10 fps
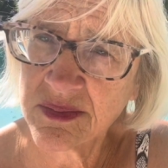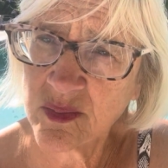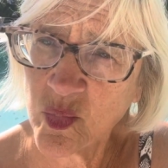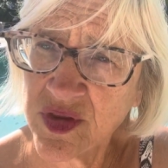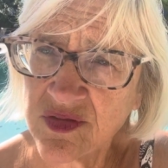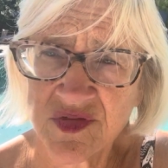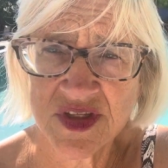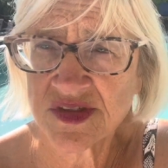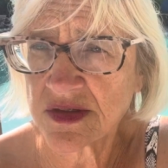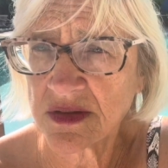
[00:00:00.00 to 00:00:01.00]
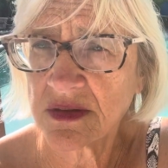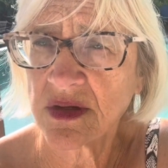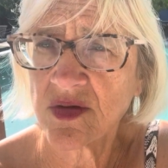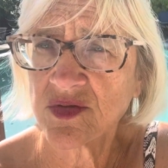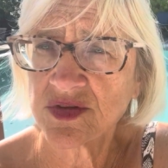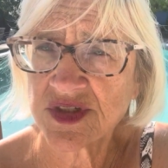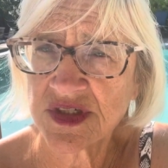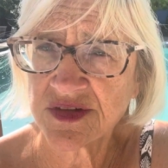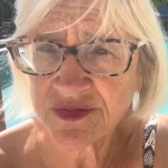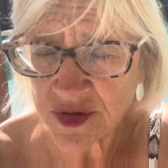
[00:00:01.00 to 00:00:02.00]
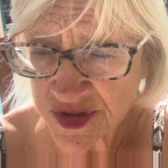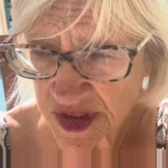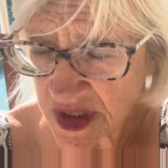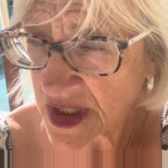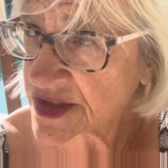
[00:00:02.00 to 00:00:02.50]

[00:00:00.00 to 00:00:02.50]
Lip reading: with a visa, you know, there's a difference in that.